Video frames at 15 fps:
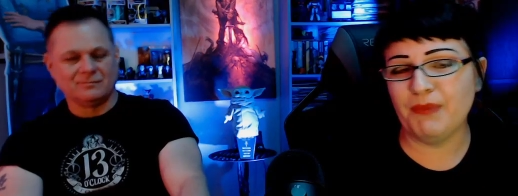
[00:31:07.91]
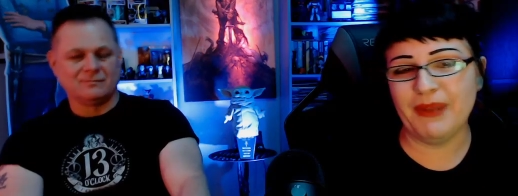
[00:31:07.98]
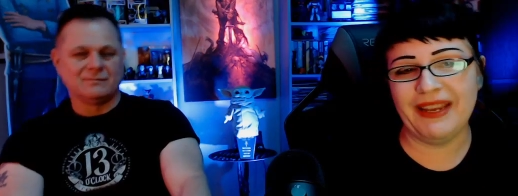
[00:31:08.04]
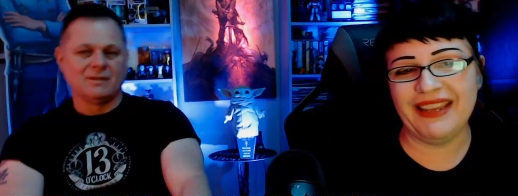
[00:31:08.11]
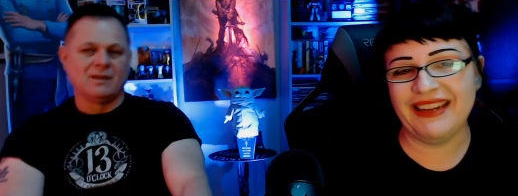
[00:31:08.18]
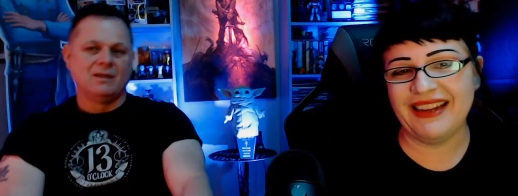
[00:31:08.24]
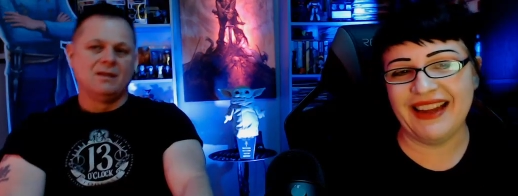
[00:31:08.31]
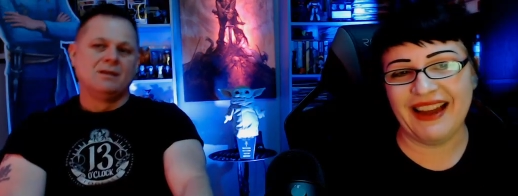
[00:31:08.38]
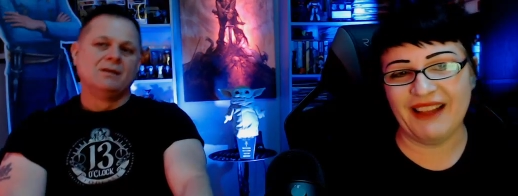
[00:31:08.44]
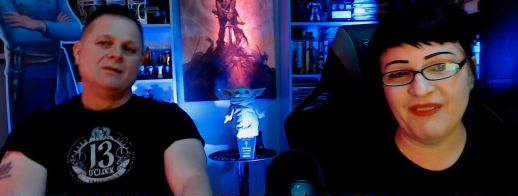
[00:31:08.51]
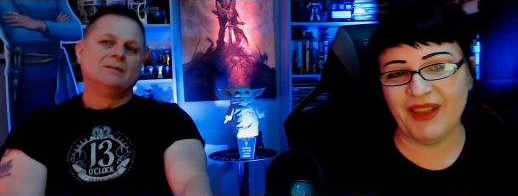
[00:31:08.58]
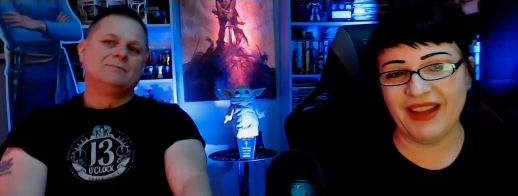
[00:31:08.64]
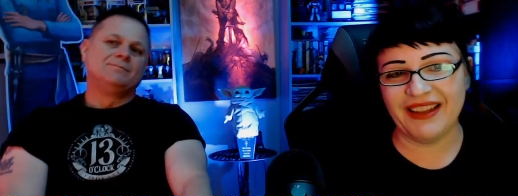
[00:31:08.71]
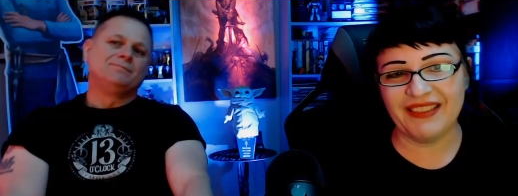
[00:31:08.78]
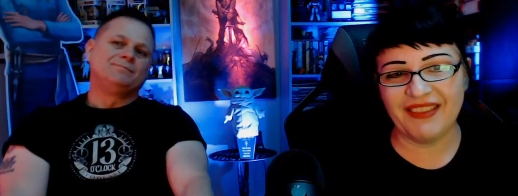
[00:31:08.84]
Speaker 1: But he didn't have
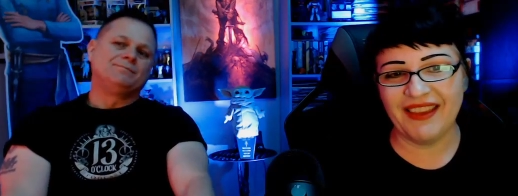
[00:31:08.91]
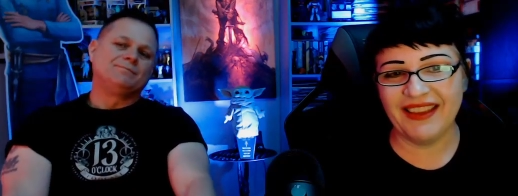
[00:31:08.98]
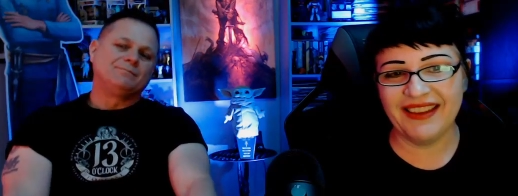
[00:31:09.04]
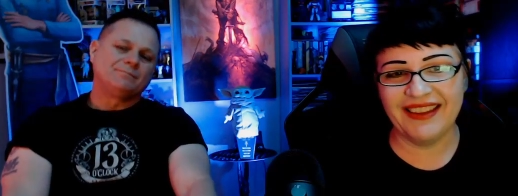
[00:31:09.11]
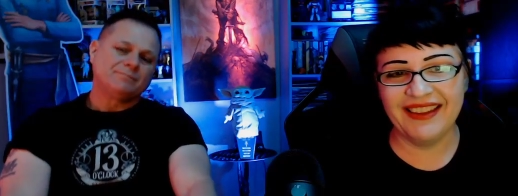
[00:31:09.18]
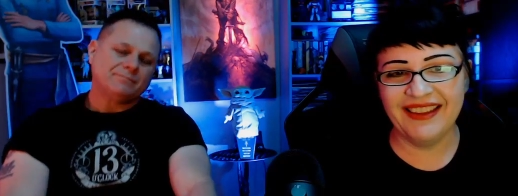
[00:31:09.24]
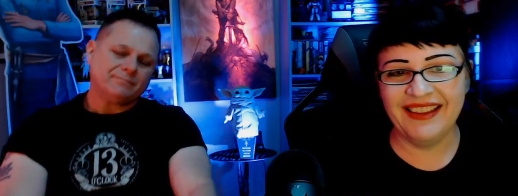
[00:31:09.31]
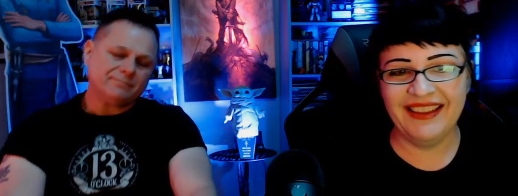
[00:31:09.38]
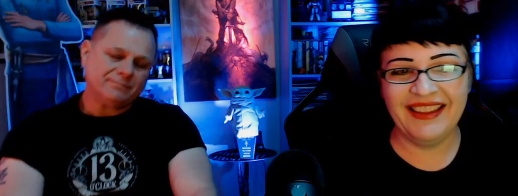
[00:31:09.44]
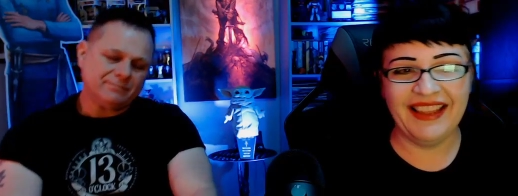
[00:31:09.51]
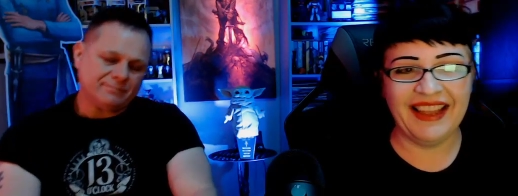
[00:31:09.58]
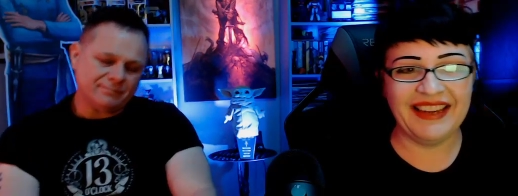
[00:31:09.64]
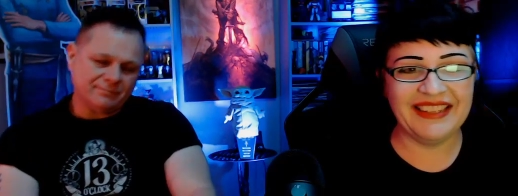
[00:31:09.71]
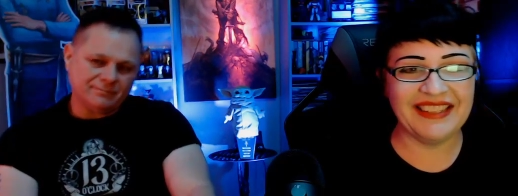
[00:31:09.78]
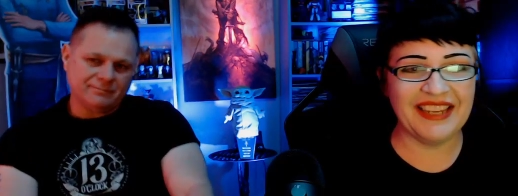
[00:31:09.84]
anything,
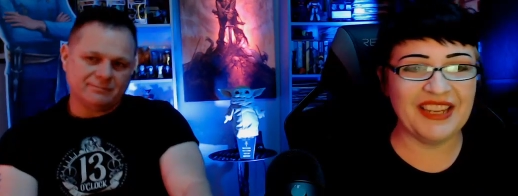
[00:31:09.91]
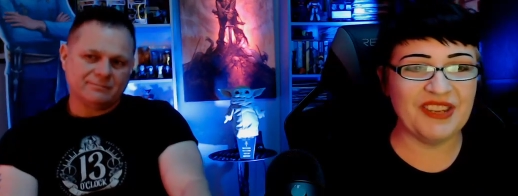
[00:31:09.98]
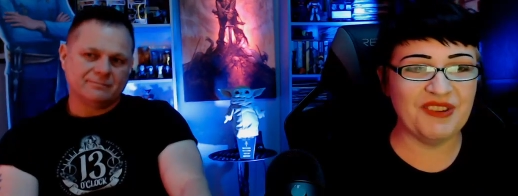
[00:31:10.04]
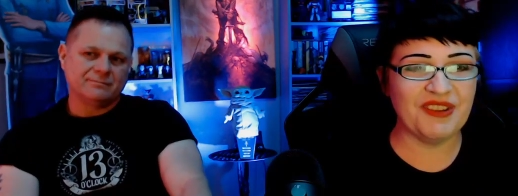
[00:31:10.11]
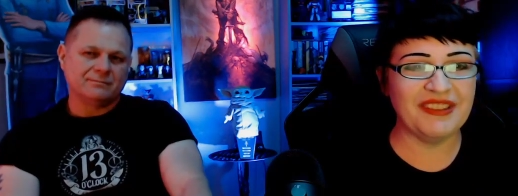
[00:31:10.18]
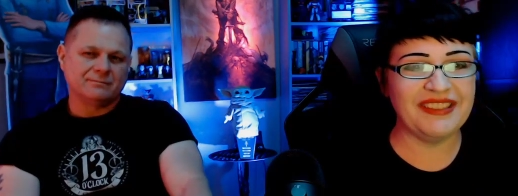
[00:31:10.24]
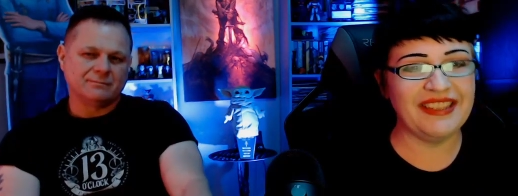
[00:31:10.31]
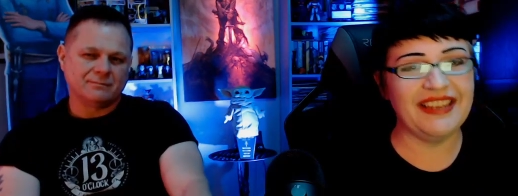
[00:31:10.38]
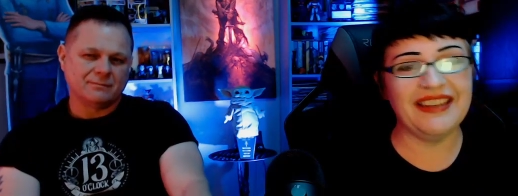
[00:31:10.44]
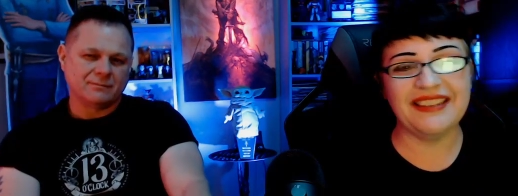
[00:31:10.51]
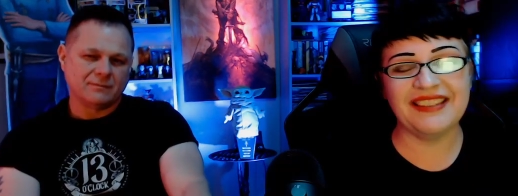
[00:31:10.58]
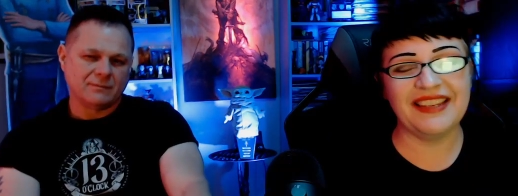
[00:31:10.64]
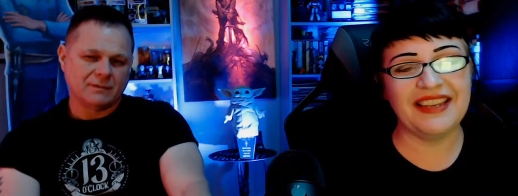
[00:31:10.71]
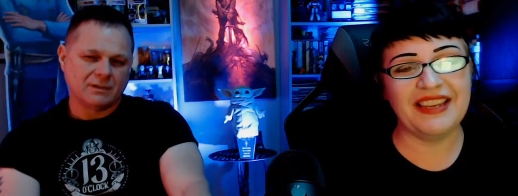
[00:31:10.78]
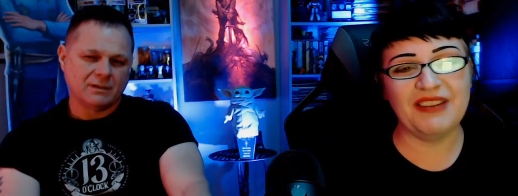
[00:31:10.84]
and he's like you could see it.
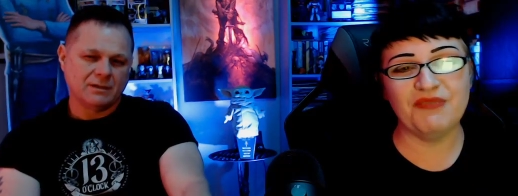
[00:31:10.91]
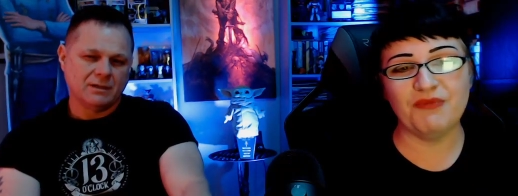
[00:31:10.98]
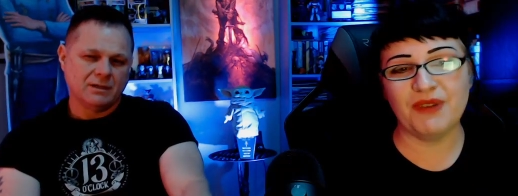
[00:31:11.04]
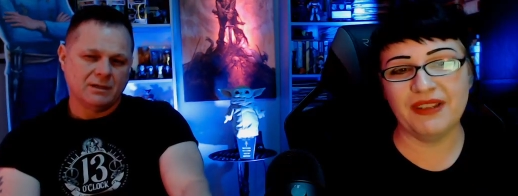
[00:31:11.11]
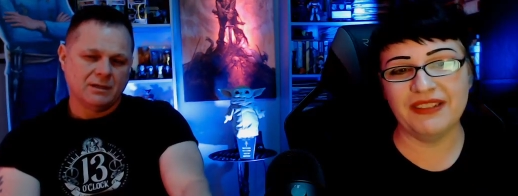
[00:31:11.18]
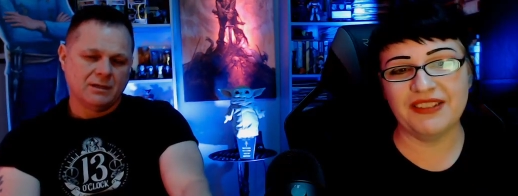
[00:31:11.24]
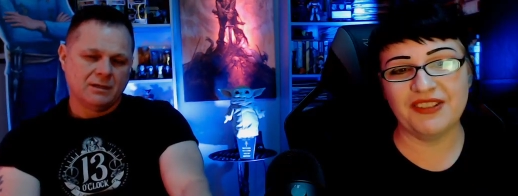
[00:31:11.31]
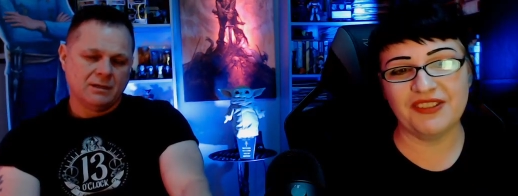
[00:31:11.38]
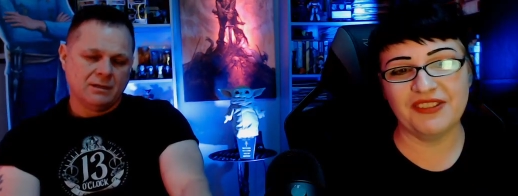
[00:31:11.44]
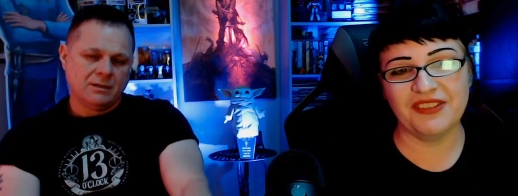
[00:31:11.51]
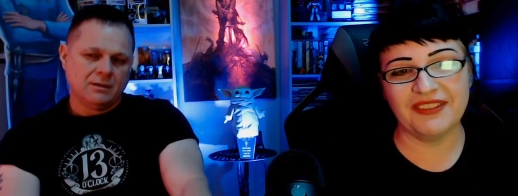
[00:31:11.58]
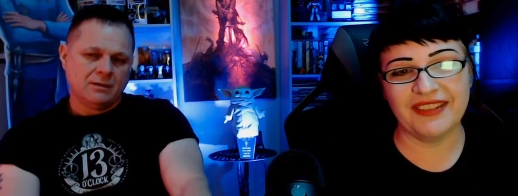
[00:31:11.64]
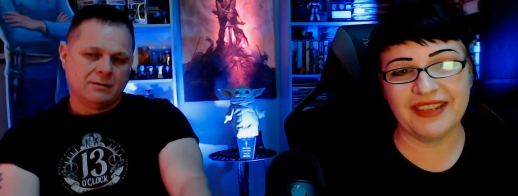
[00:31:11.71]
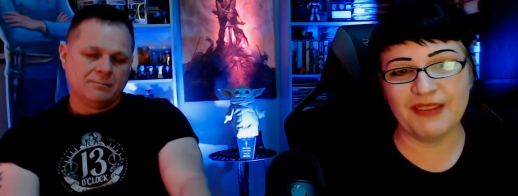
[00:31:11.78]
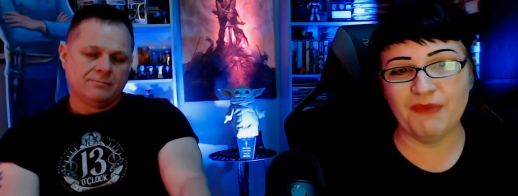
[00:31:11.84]
It's like he really just
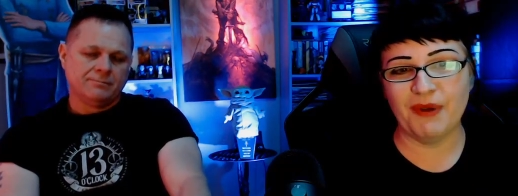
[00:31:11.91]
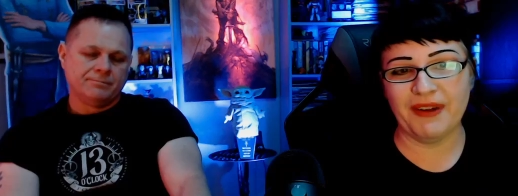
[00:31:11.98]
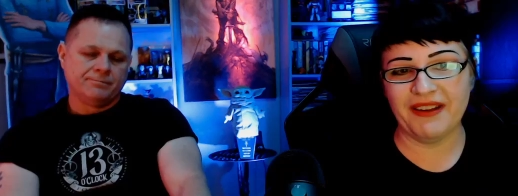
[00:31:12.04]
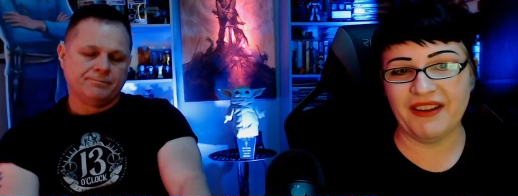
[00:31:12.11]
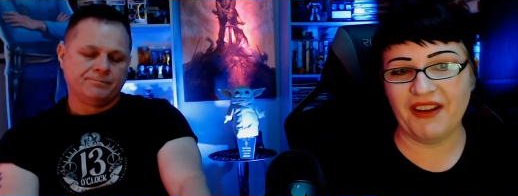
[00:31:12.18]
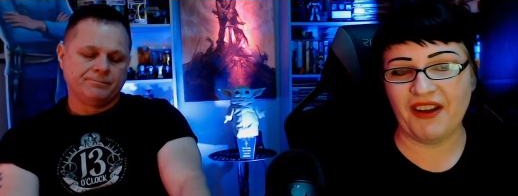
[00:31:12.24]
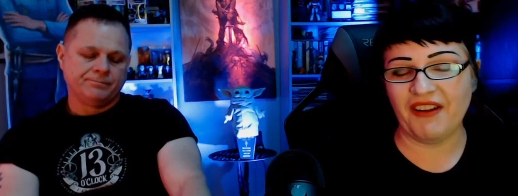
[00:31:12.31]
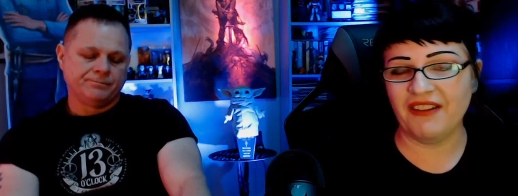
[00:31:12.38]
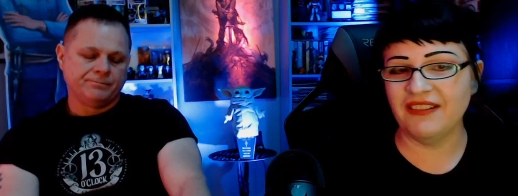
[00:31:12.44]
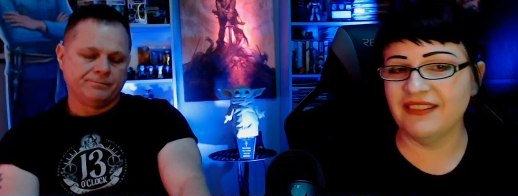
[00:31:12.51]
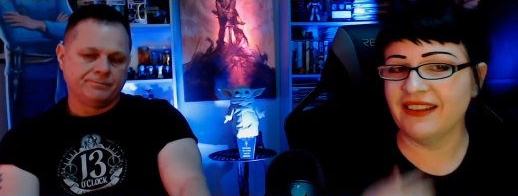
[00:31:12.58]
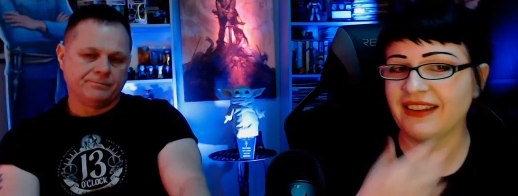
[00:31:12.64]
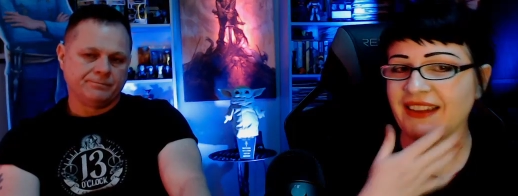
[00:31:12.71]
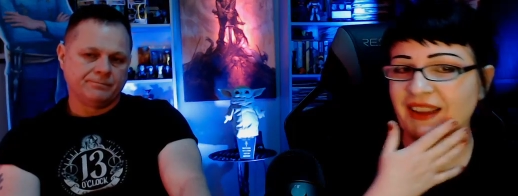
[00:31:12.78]
looked like he wanted to hurl. Like